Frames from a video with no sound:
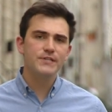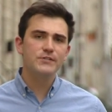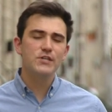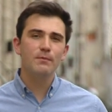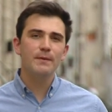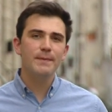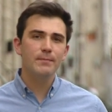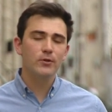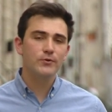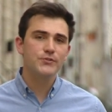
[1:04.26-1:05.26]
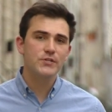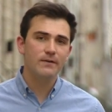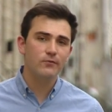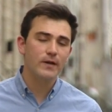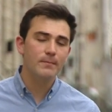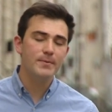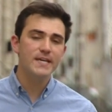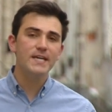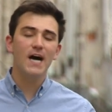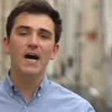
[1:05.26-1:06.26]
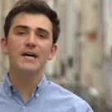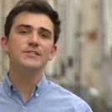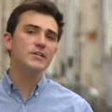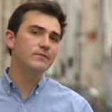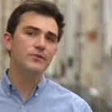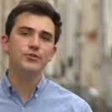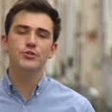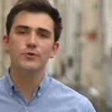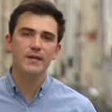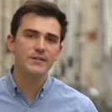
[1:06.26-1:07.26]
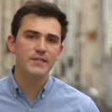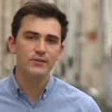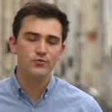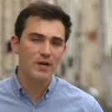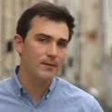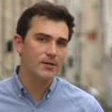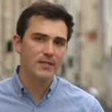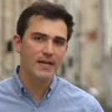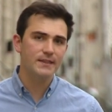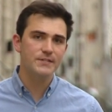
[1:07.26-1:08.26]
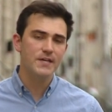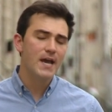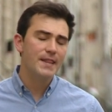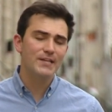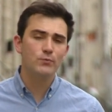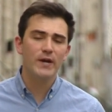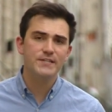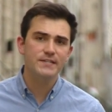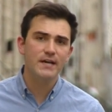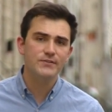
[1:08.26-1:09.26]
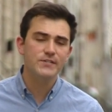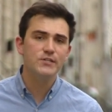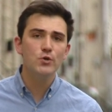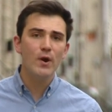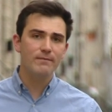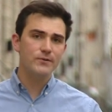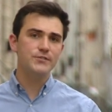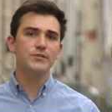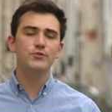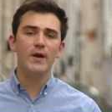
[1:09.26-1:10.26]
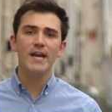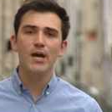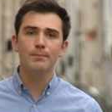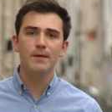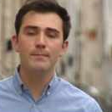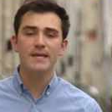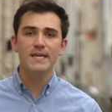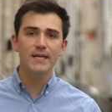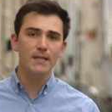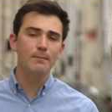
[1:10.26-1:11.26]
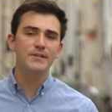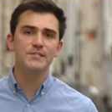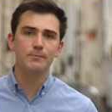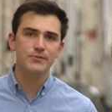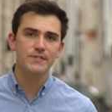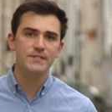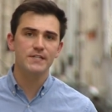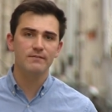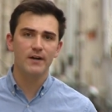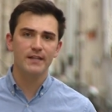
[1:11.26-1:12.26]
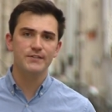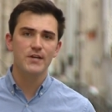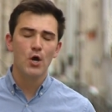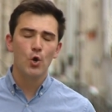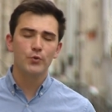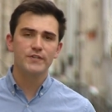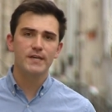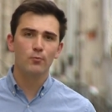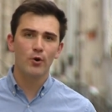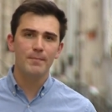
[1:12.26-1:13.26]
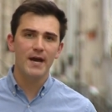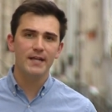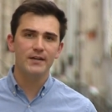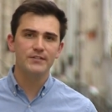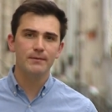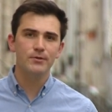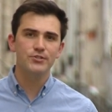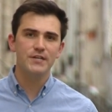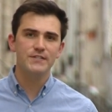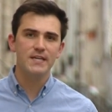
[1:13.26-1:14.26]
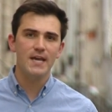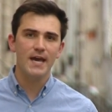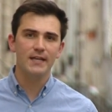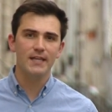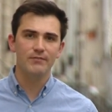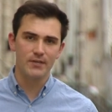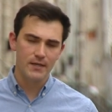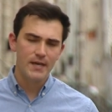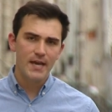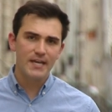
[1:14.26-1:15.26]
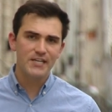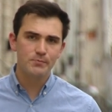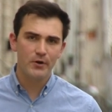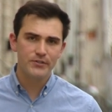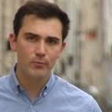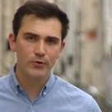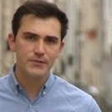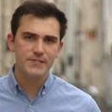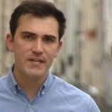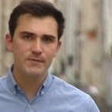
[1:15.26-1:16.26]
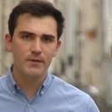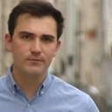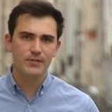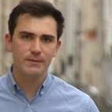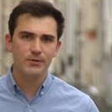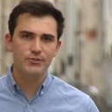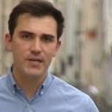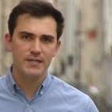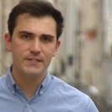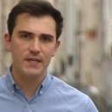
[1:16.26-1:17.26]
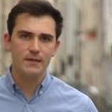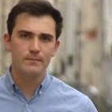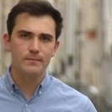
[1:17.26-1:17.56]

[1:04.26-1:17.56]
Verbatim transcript: said so many people are suffering because of shootings and trauma like this. That's why he's announced new efforts to try to help them heal amidst the persisting violence. We'll tell you more about it on WJZ at 11. In East Baltimore, Stetson Miller for WJZ.